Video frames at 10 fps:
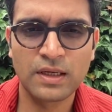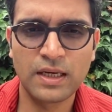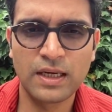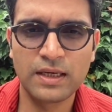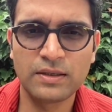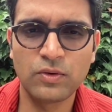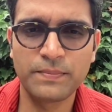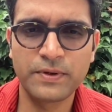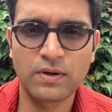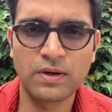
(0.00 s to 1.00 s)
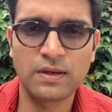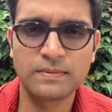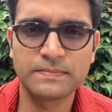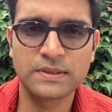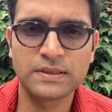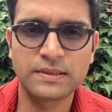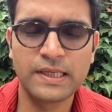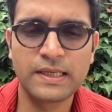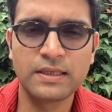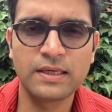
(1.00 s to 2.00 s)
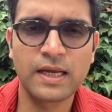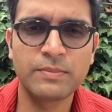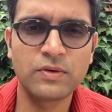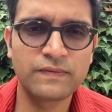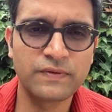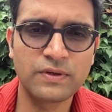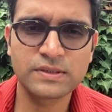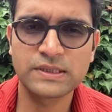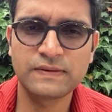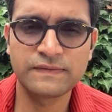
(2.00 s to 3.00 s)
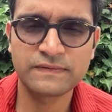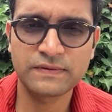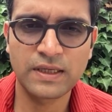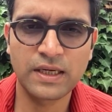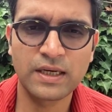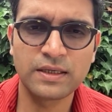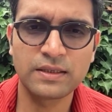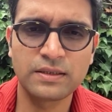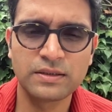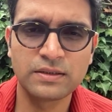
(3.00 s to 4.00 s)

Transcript: And hope you're all taking time out for yourself and